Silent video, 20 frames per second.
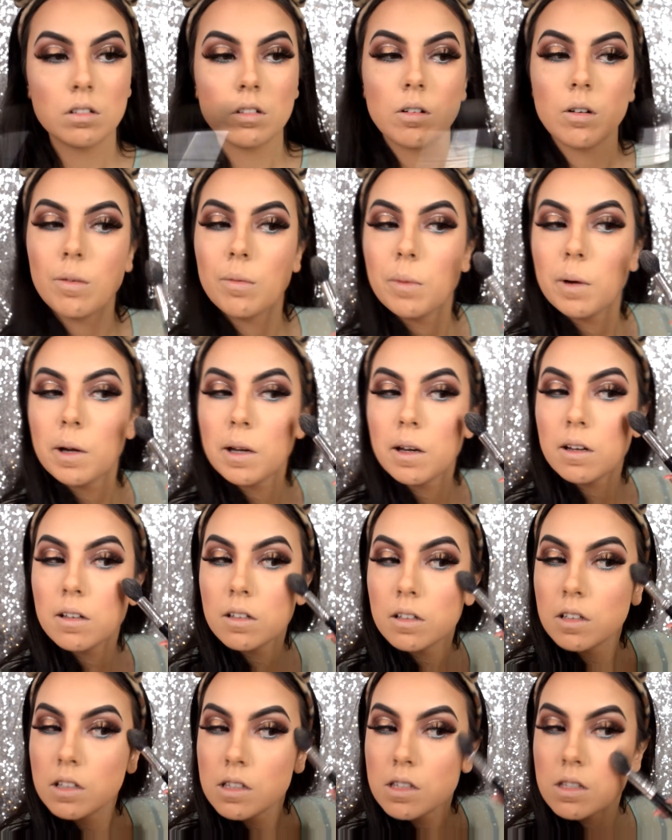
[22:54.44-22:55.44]
Oh my god,
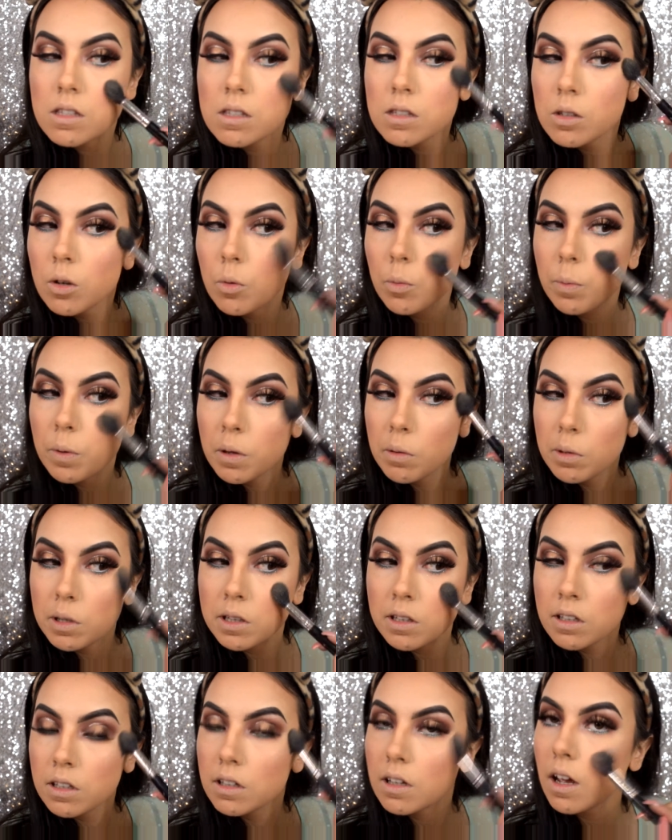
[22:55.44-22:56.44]
it's so
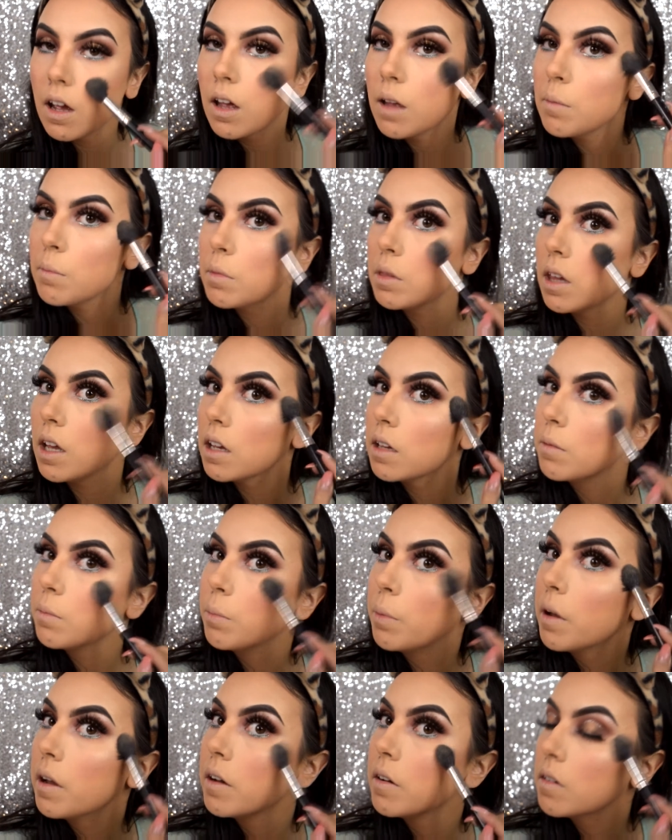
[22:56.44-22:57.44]
pigmented, I'm like
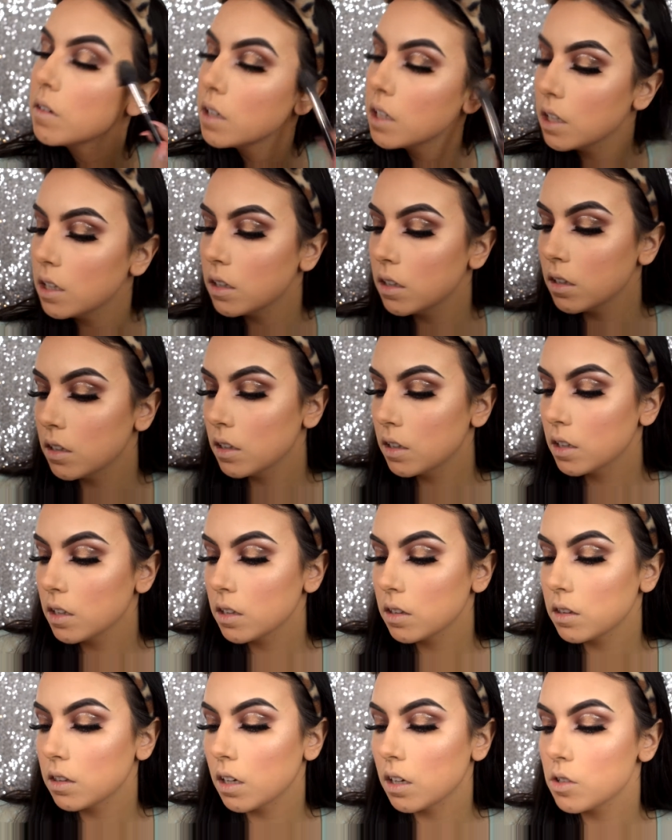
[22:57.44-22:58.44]
barely
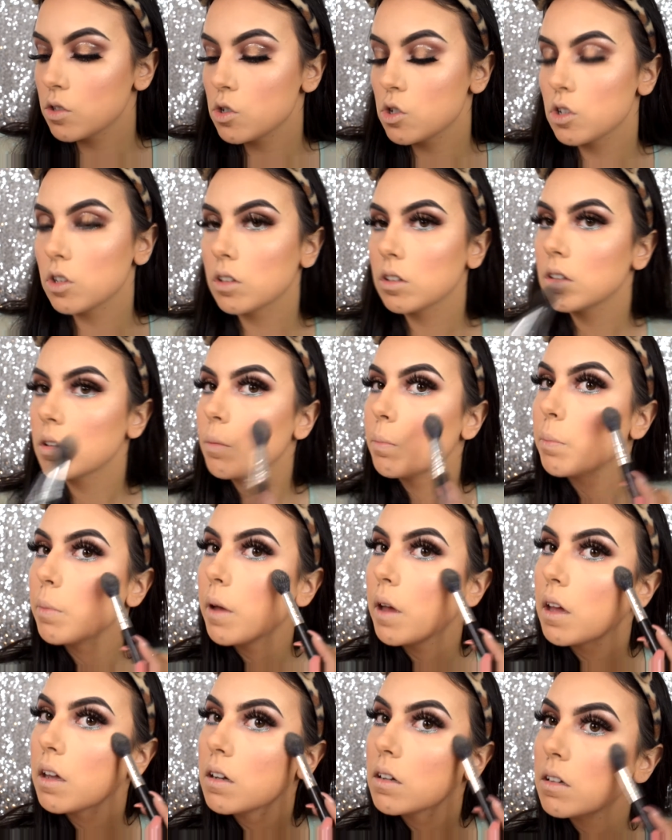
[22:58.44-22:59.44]
touching the
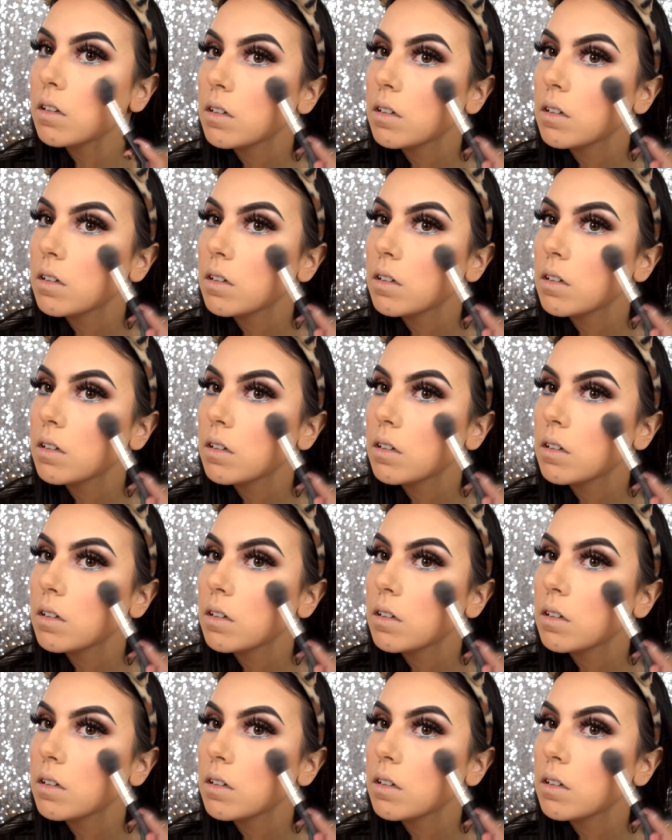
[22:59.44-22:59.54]
pen.